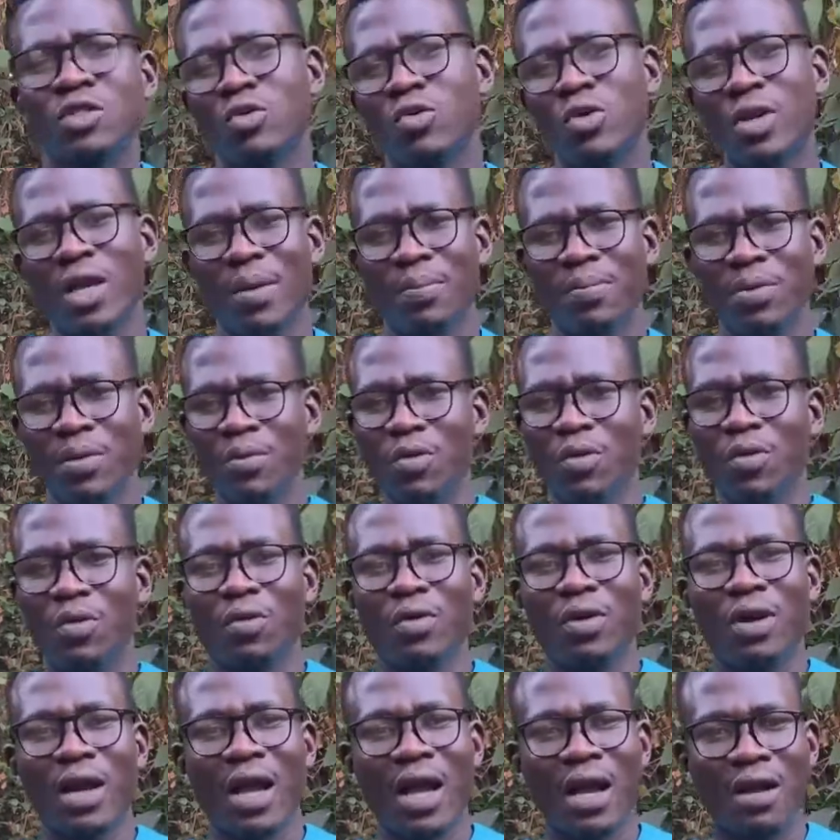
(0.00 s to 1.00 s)
where
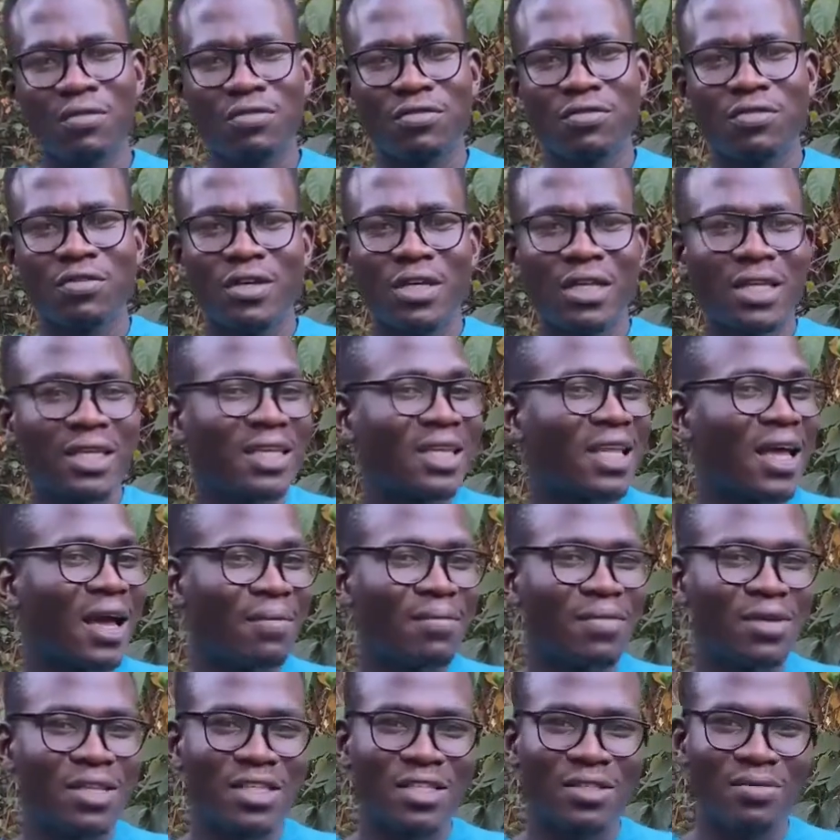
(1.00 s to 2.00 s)
people have
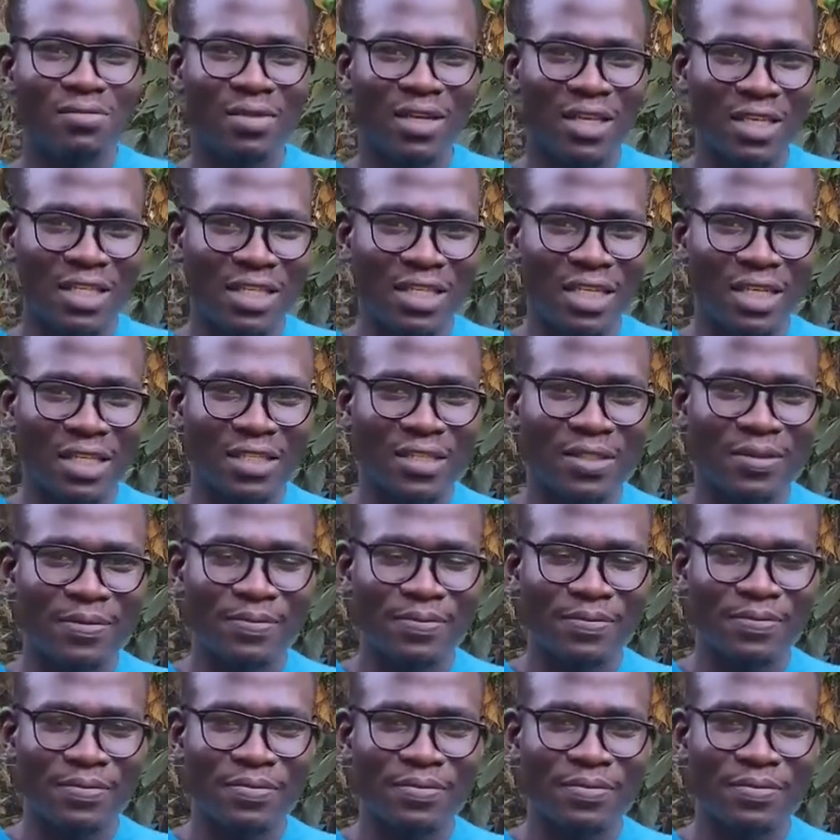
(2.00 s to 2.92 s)
diabetes mellitus.